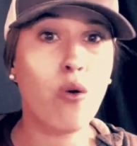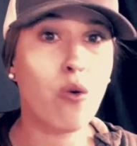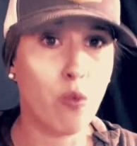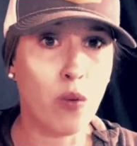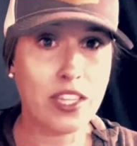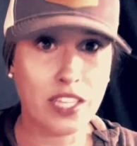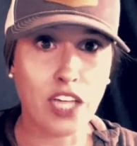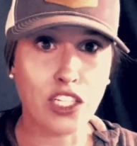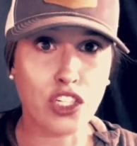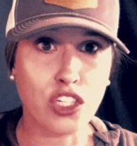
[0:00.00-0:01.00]
with
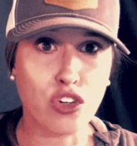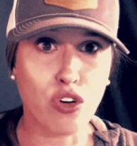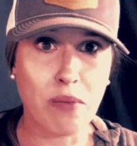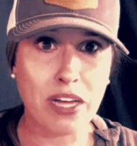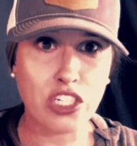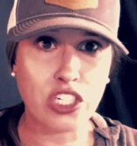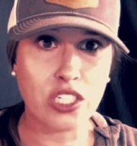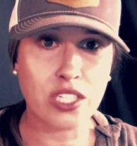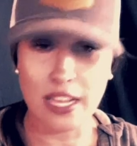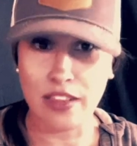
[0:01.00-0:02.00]
gun control measures
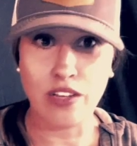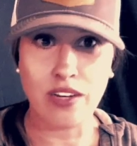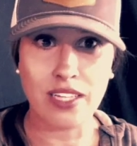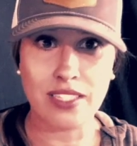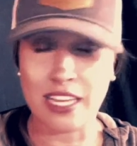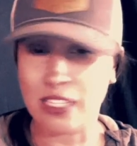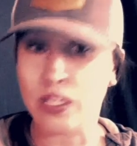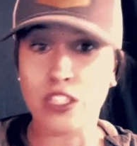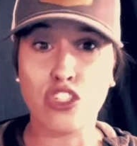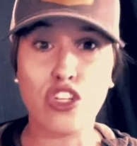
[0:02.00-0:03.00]
in the United States,
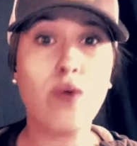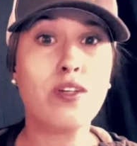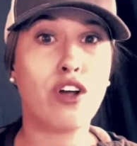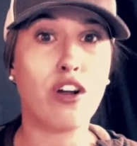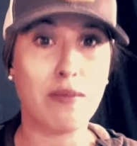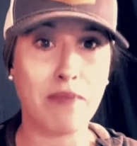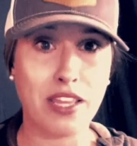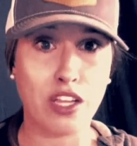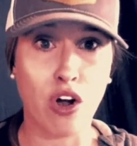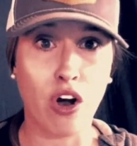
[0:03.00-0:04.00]
because Joe has already made the
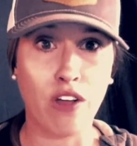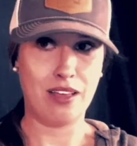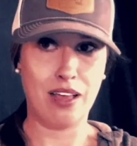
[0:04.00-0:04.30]
call.